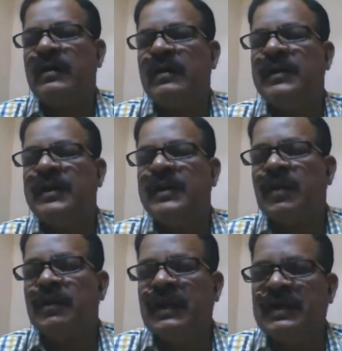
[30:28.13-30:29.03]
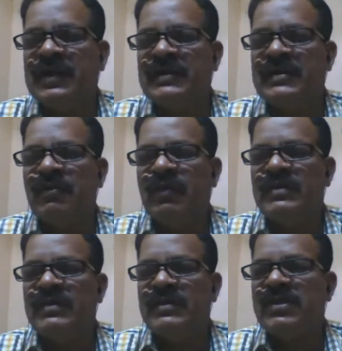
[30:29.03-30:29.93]
the rate of literacy was
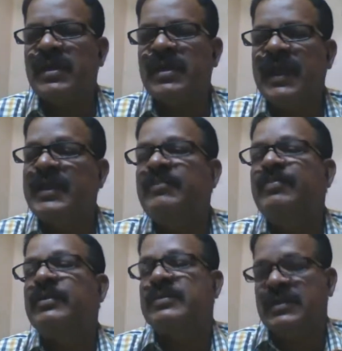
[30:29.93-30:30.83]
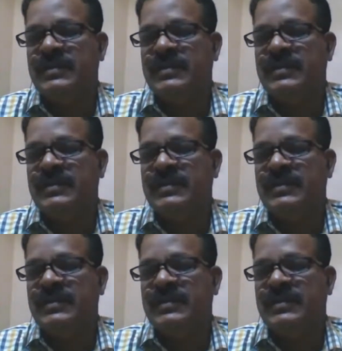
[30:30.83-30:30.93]
just 18%.